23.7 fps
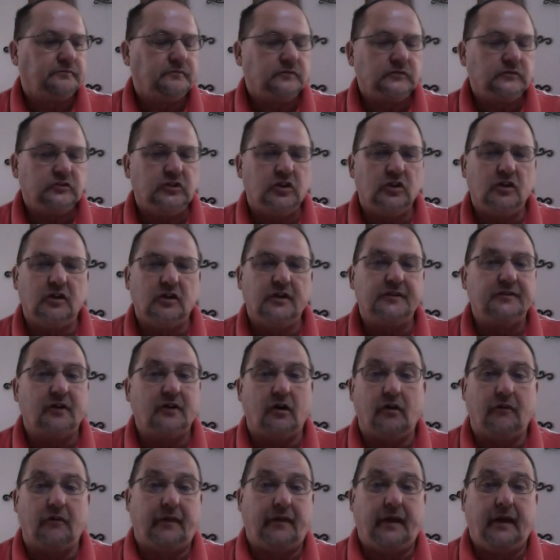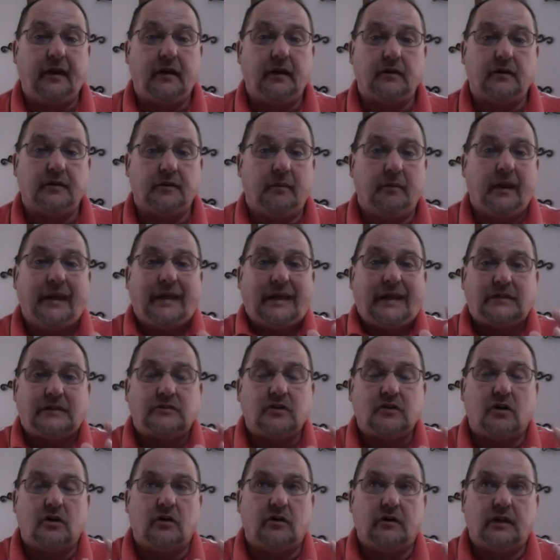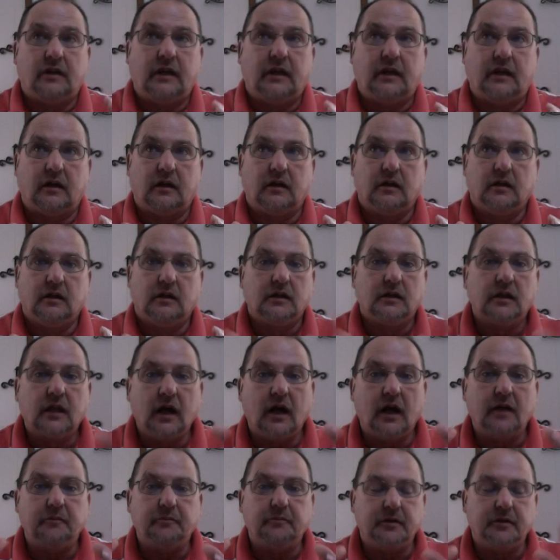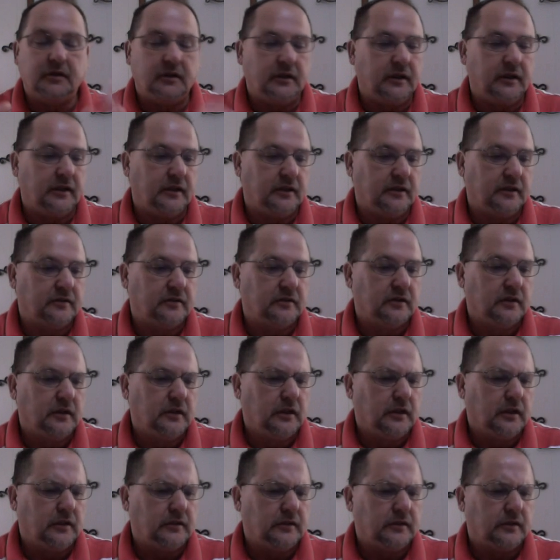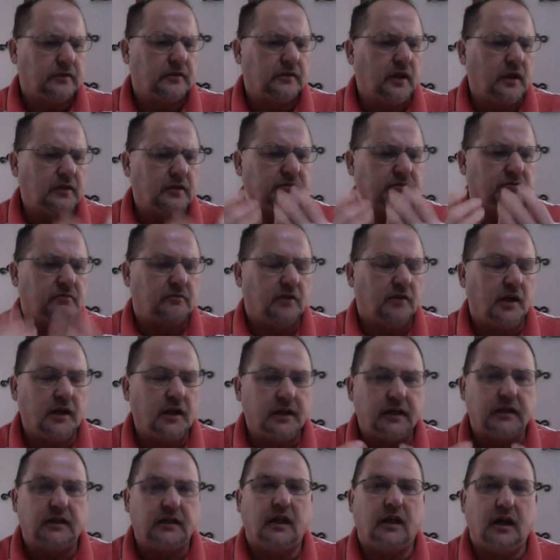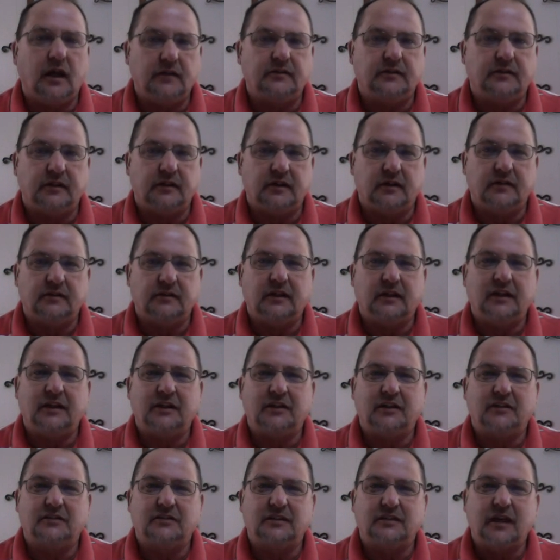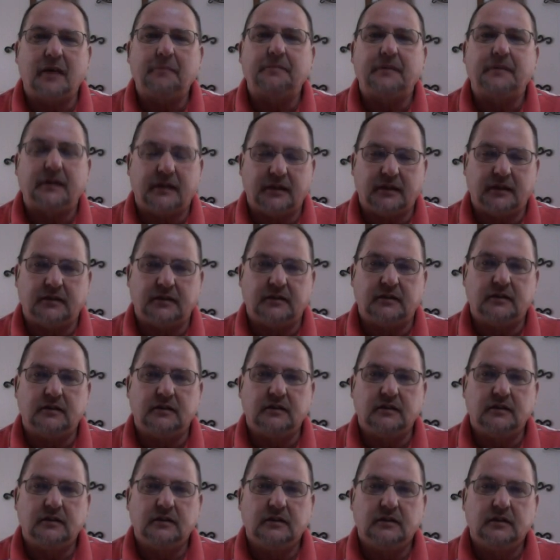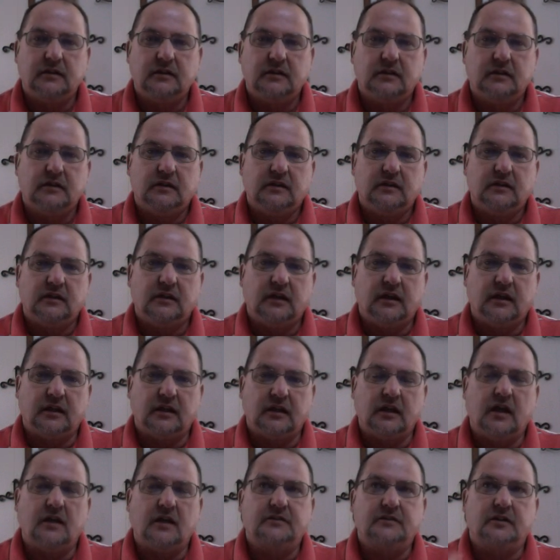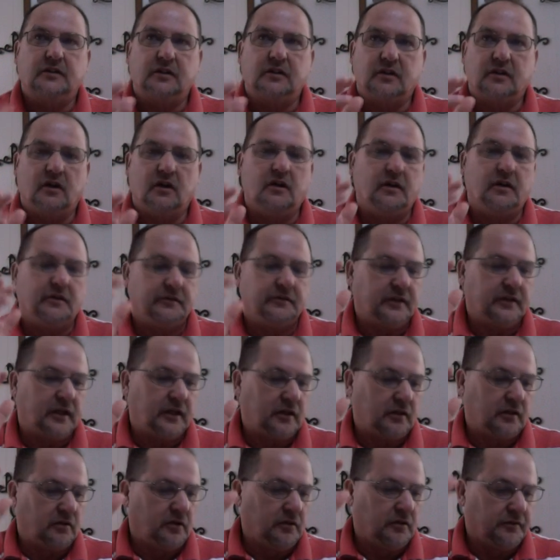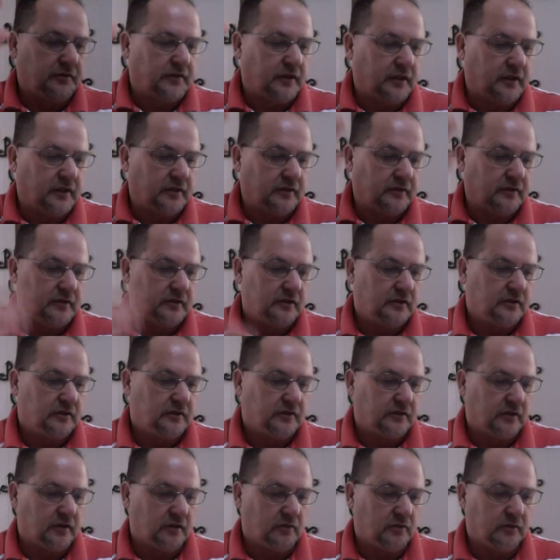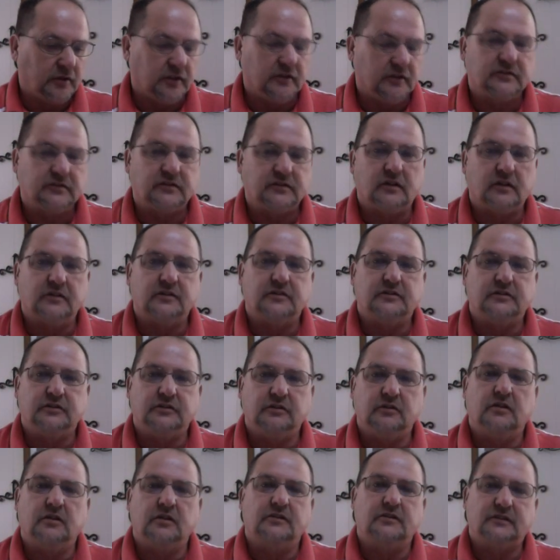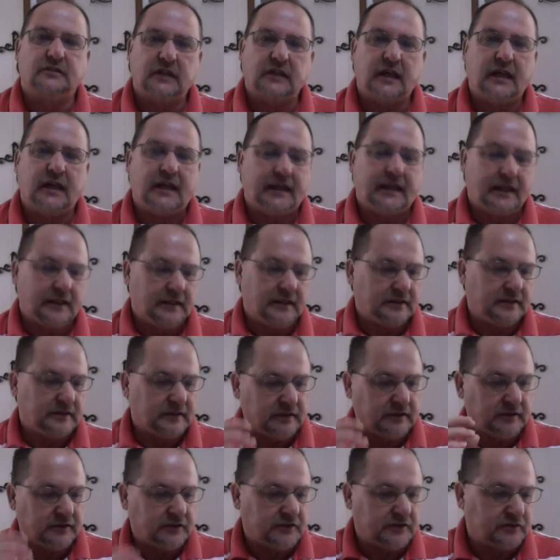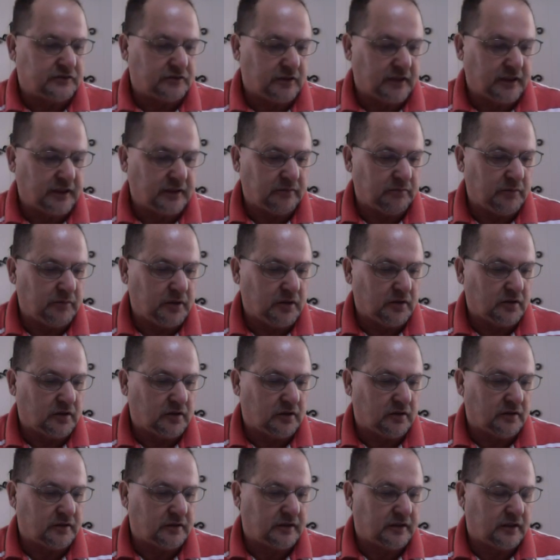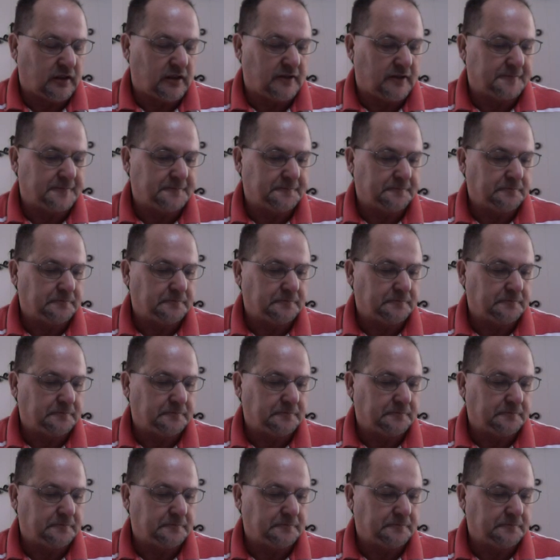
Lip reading: It's all there. The making's all there. God put it in us. It's just us recognizing it and accepting it. And God's going to cause that growth in us so that we can start to chew on a steak instead of just drinking milk all the time.